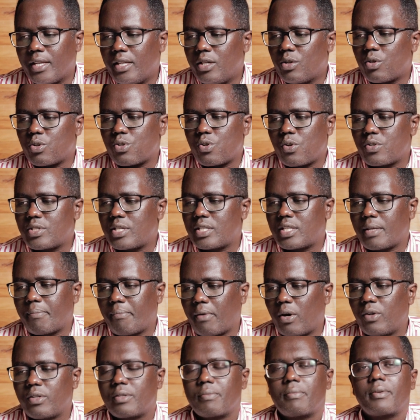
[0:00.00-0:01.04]
It was not just
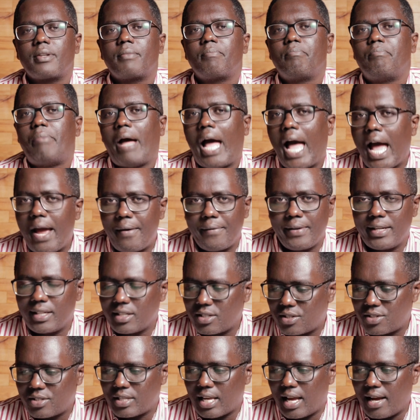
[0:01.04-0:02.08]
about
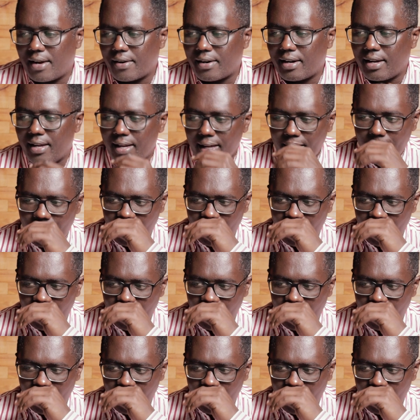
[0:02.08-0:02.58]
burying Sarah.